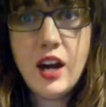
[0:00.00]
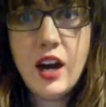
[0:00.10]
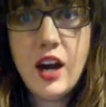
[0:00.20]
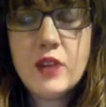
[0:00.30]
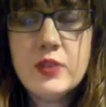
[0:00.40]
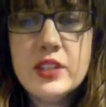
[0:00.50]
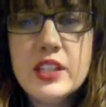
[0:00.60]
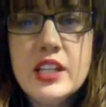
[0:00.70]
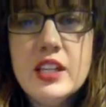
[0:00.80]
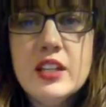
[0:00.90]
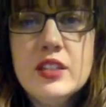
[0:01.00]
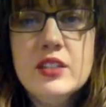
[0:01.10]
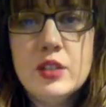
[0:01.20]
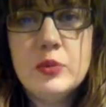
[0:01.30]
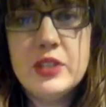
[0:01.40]
are really
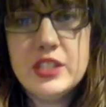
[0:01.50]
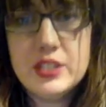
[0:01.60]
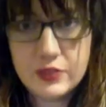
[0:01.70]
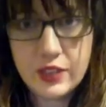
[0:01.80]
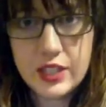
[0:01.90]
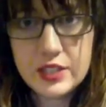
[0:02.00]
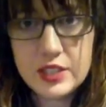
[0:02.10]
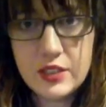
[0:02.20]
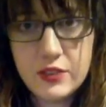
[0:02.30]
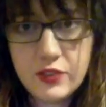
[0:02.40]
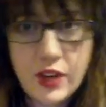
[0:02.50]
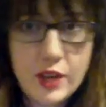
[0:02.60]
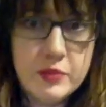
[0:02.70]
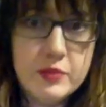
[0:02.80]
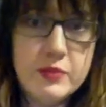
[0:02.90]
notably different
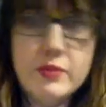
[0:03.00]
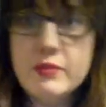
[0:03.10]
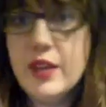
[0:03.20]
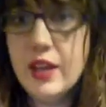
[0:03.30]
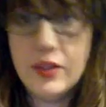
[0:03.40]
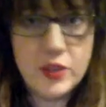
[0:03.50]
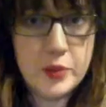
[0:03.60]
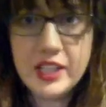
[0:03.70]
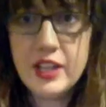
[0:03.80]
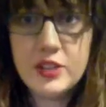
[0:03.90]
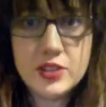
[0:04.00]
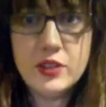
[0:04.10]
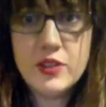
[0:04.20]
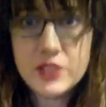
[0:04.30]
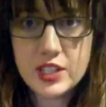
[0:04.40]
from everybody else
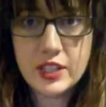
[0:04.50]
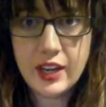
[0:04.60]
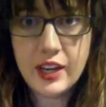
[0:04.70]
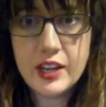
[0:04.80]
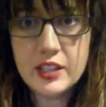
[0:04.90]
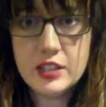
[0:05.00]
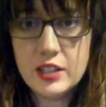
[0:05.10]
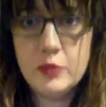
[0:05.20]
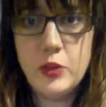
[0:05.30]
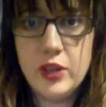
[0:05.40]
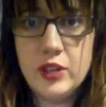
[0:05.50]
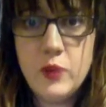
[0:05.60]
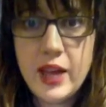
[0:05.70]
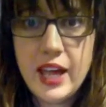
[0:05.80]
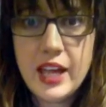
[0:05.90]
who lives in there in an
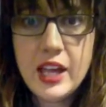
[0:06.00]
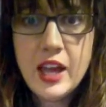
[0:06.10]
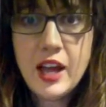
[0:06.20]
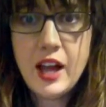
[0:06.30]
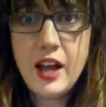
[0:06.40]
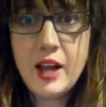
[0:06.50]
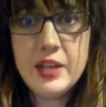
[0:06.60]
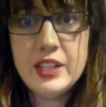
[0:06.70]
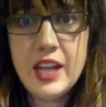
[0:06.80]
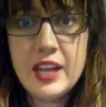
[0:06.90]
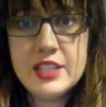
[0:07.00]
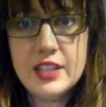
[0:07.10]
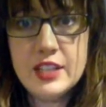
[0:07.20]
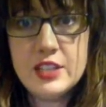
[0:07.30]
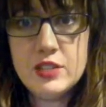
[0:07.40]
important way. And that is
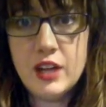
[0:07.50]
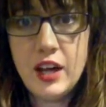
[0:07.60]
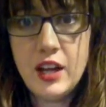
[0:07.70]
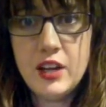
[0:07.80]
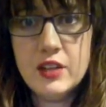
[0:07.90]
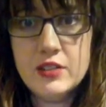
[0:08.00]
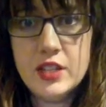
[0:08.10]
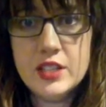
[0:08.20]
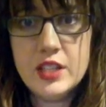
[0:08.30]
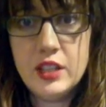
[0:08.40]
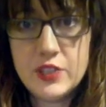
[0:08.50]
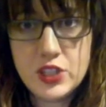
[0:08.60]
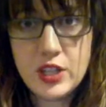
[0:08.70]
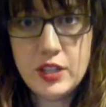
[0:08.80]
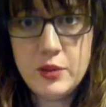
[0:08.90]
that they do not own a
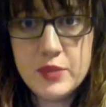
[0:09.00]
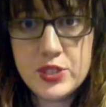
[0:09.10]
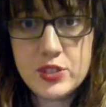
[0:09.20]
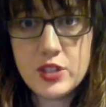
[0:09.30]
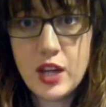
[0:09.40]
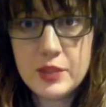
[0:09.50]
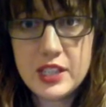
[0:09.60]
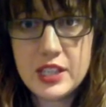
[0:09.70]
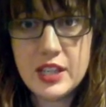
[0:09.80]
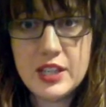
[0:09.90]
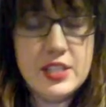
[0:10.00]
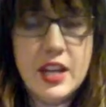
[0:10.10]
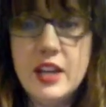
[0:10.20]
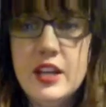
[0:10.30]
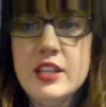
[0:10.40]
television. Mr. Tomkey has
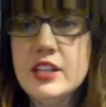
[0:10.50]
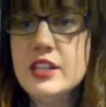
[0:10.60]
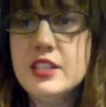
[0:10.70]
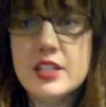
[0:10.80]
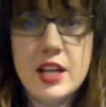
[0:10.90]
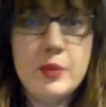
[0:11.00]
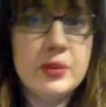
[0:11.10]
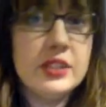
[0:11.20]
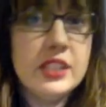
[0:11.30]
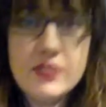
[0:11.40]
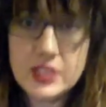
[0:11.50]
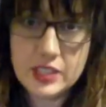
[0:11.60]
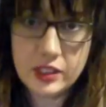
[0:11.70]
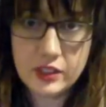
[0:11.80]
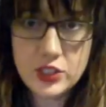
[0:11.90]
said that he does not believe in
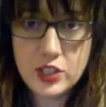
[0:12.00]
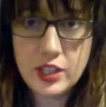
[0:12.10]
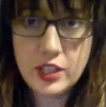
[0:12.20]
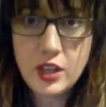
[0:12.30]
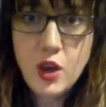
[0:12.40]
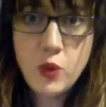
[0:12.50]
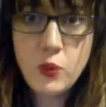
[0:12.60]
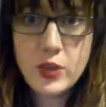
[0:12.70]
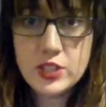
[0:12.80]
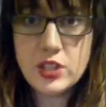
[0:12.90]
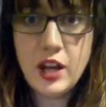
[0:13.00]
television, which